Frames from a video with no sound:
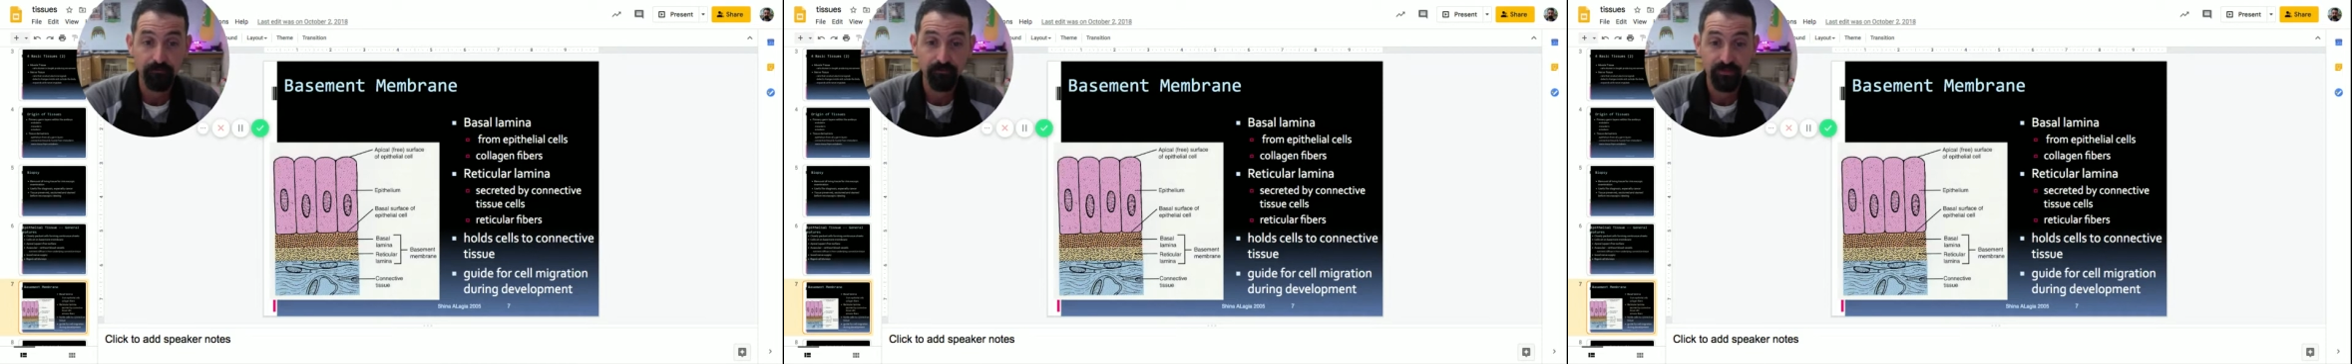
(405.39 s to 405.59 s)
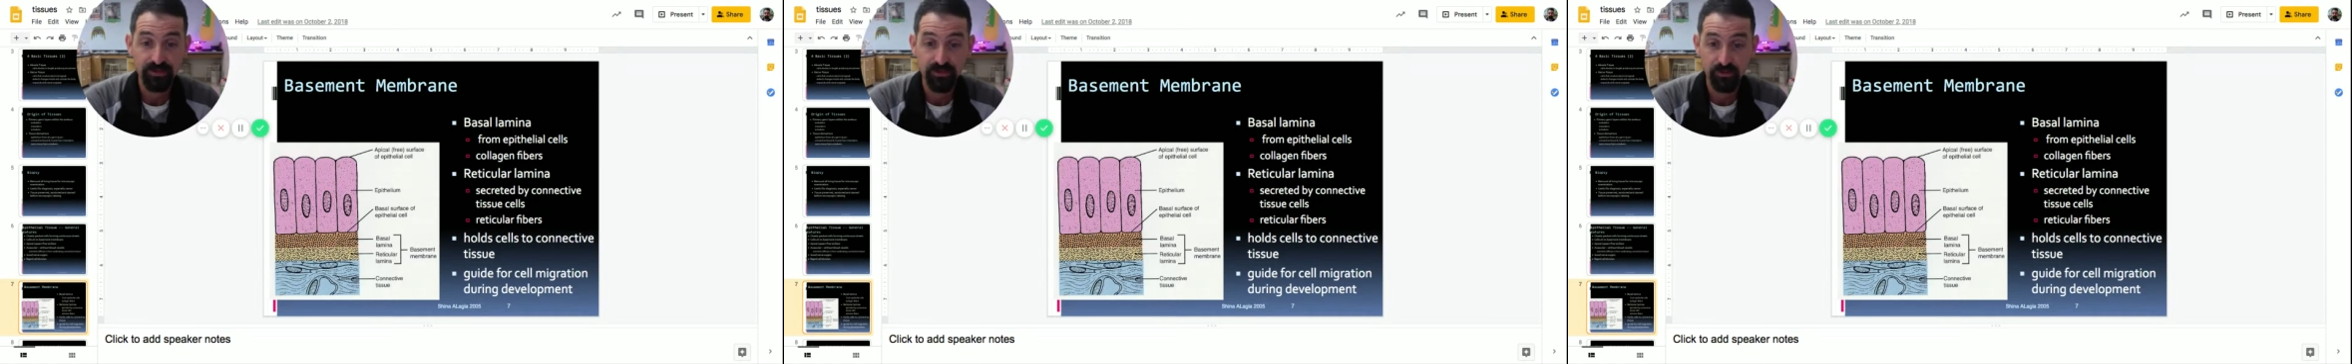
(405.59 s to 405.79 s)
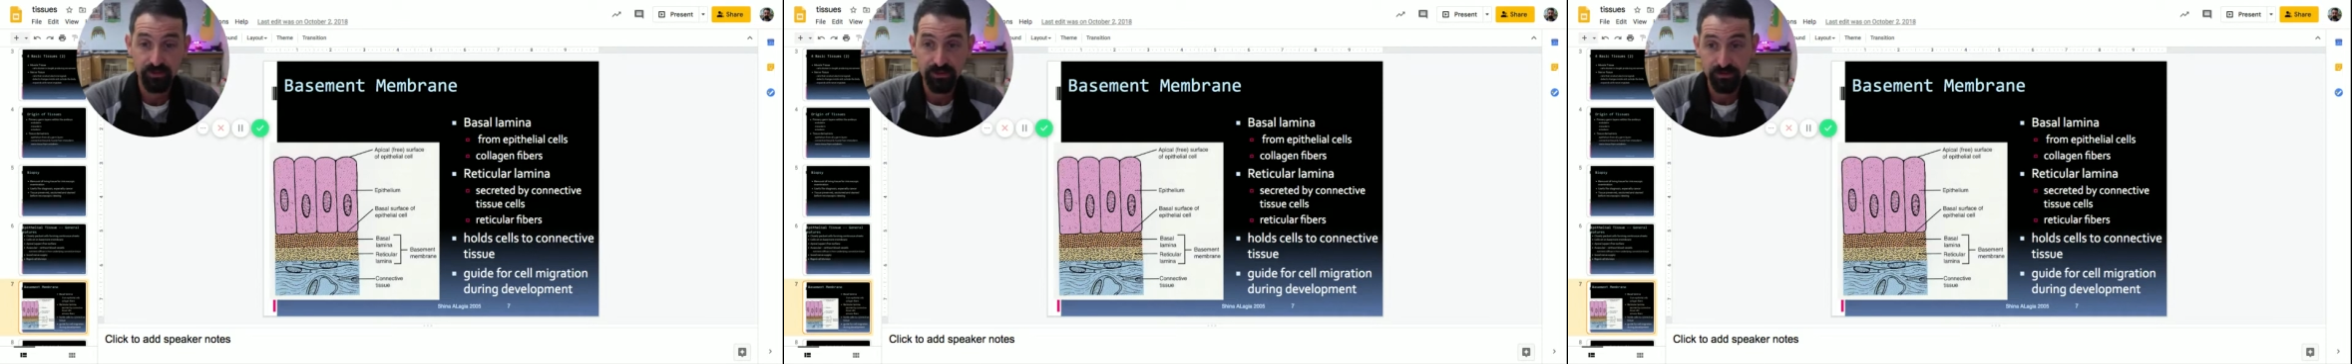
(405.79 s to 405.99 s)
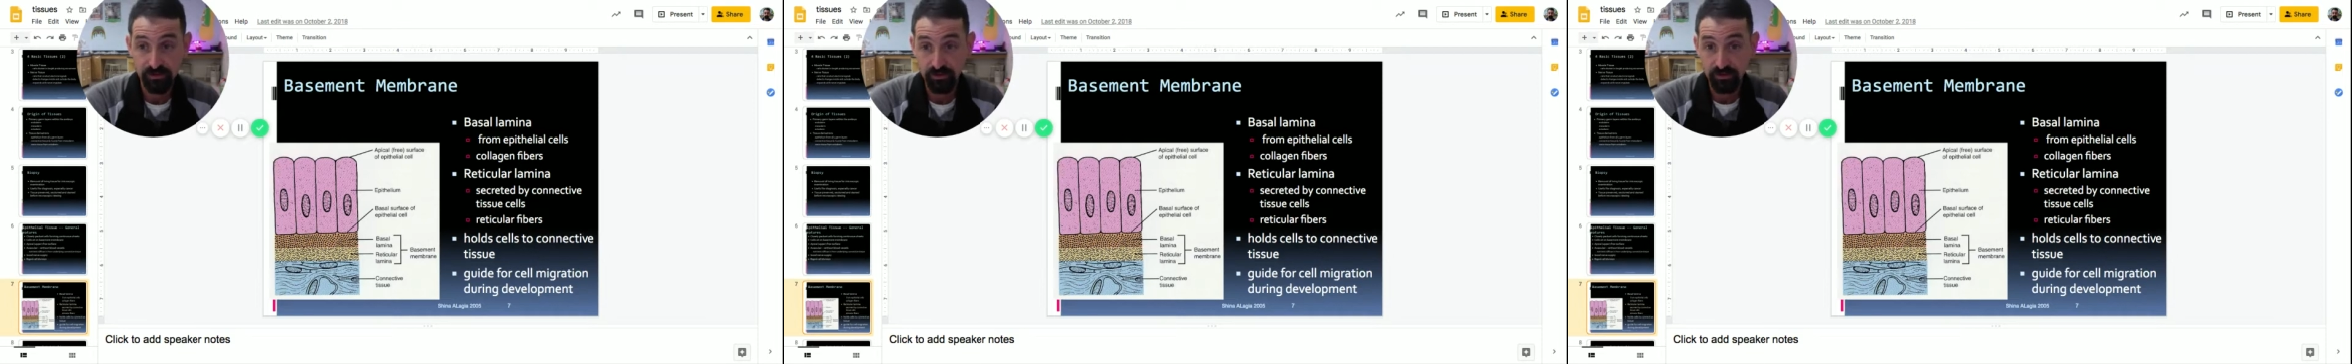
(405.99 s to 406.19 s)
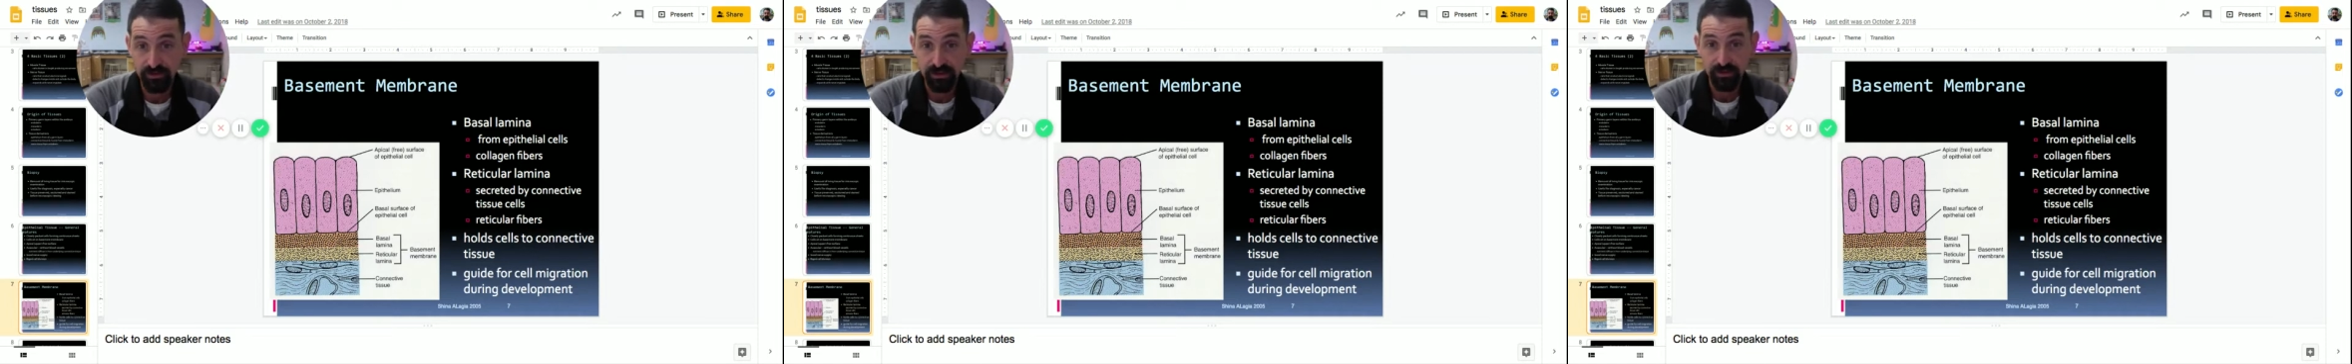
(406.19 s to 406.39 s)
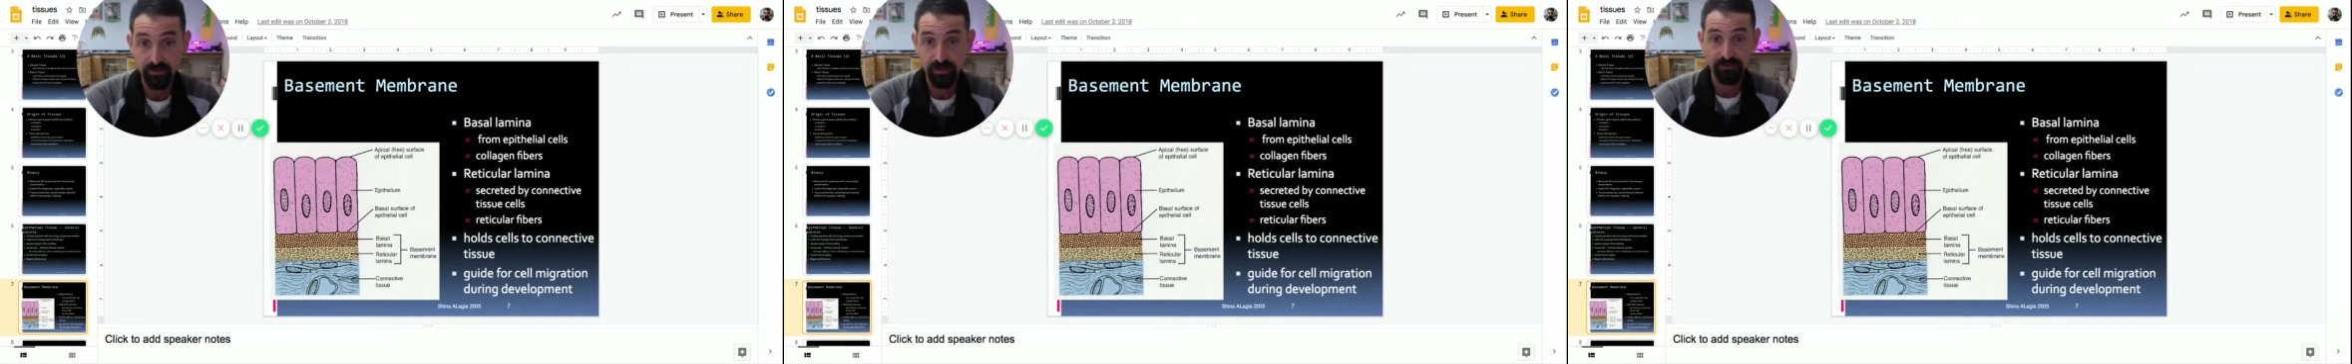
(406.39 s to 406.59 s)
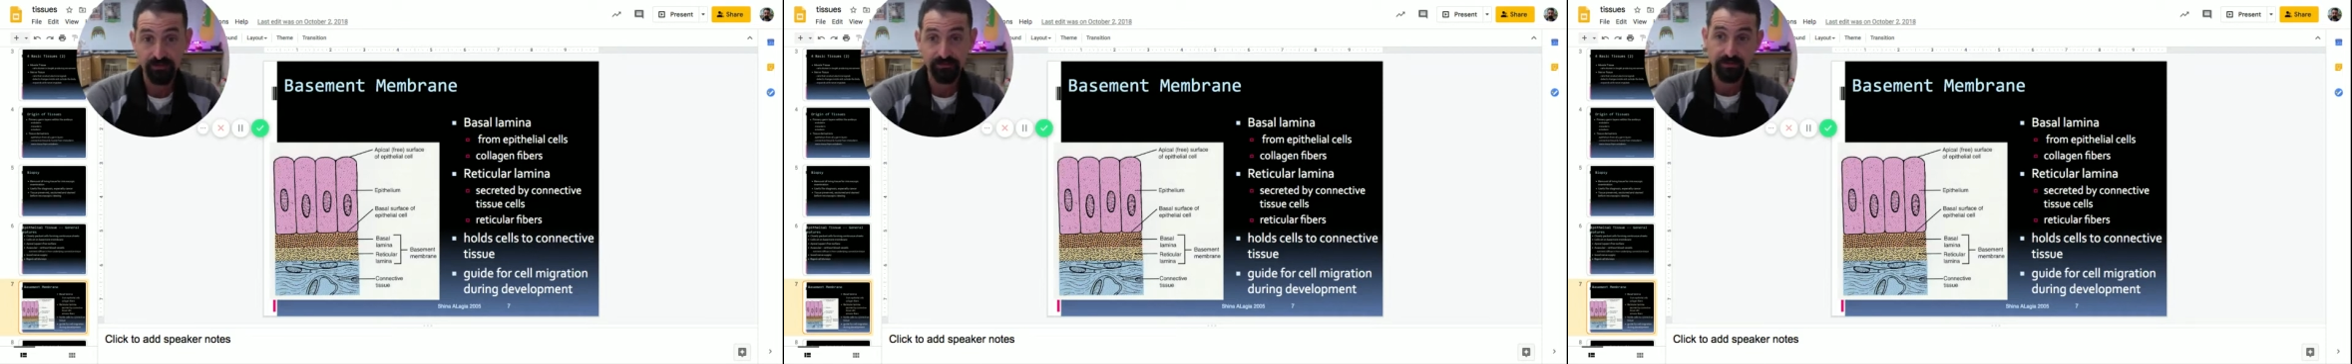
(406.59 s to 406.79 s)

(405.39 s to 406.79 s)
So it is good that you have